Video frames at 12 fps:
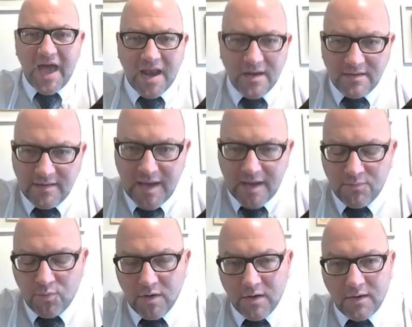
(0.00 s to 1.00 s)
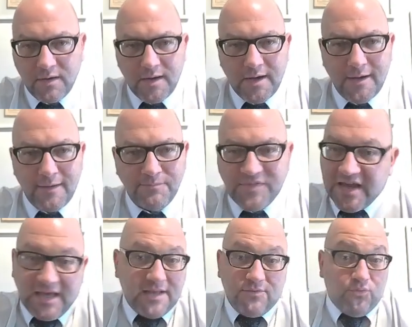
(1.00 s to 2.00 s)
that that work. Um,
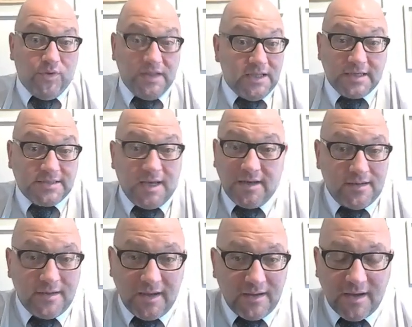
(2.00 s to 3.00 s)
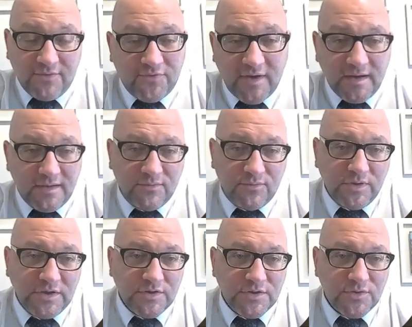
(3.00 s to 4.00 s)
they get really excited. I, I, find
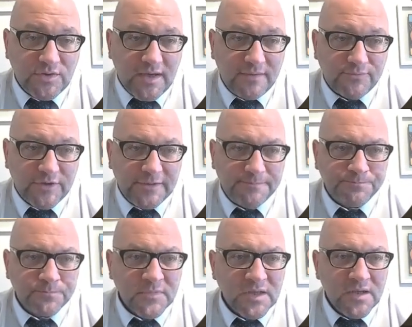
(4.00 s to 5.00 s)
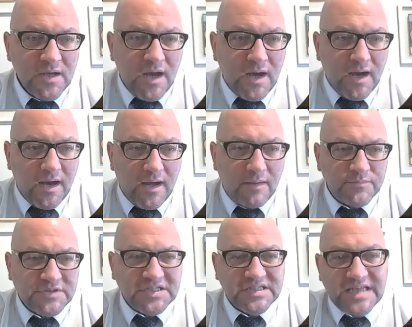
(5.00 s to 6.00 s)
when you do that, right?
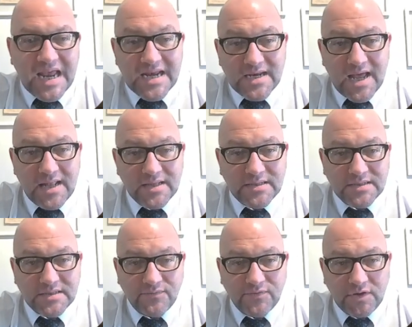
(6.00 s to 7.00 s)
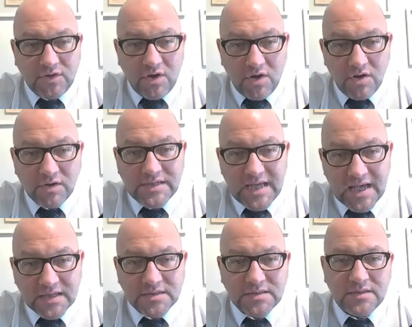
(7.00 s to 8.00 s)
Um, sustained analysis of a long
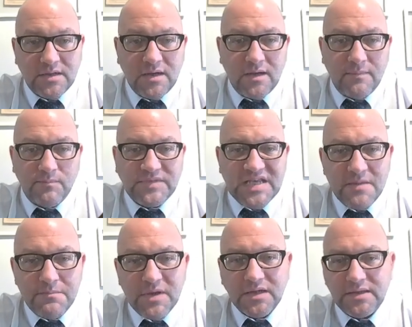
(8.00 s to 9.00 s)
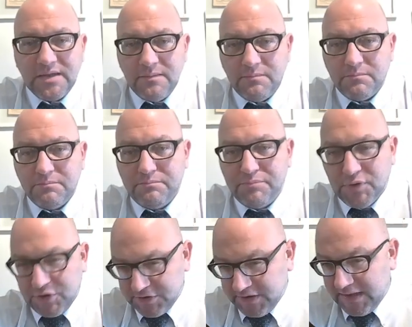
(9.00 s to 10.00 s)
text, um, typically
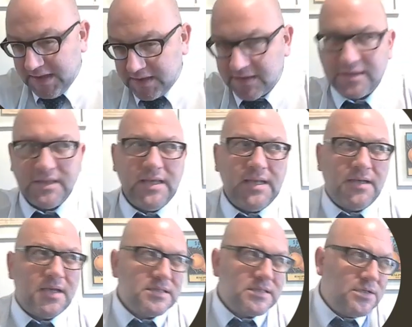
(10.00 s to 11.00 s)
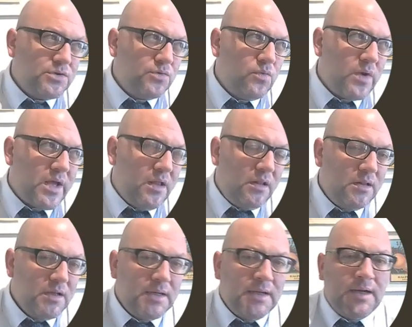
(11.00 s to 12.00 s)
book length, it doesn't do
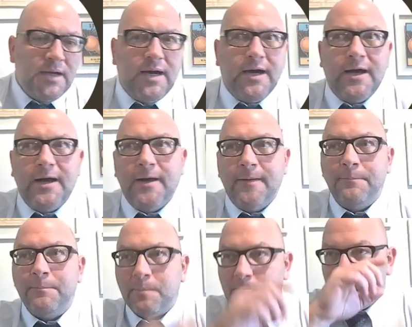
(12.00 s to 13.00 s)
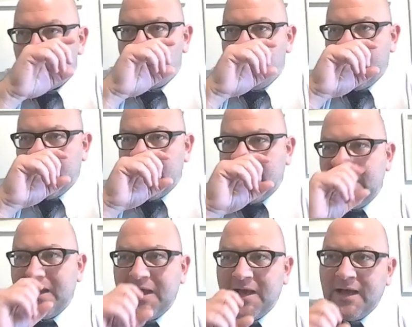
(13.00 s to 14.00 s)
well. Um,
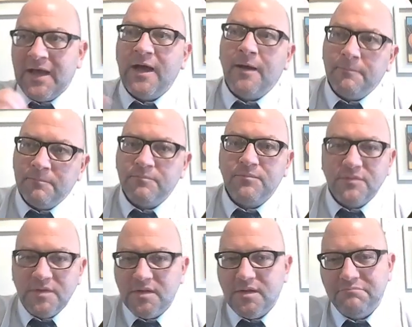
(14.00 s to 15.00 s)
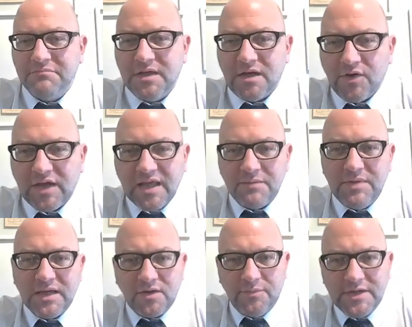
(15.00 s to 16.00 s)
but um, you know, it can
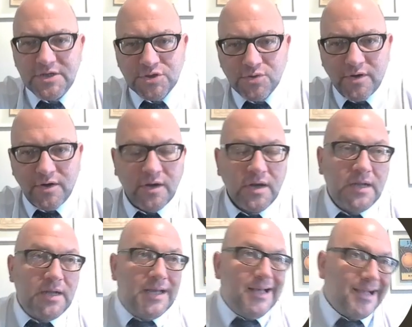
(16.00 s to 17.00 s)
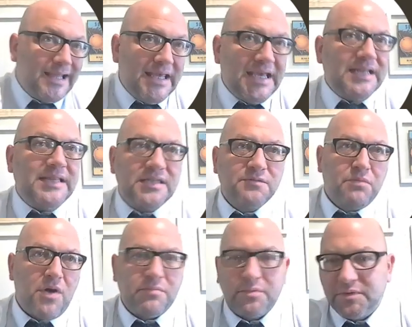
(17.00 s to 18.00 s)
be a little bit shorter. Again, that's
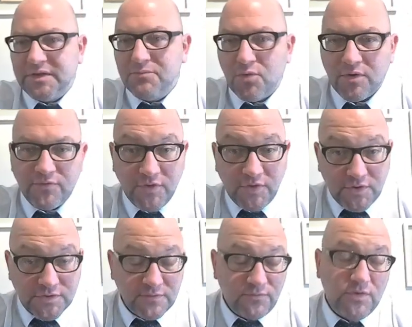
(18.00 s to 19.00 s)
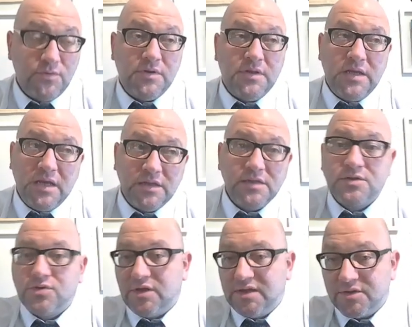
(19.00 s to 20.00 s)
probably more for those of you in the
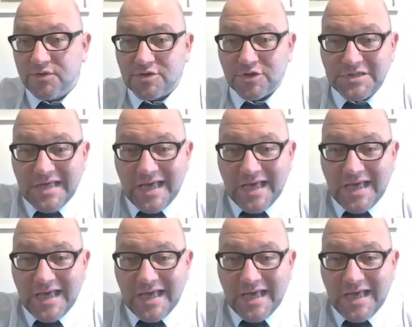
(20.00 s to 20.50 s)
English or the literature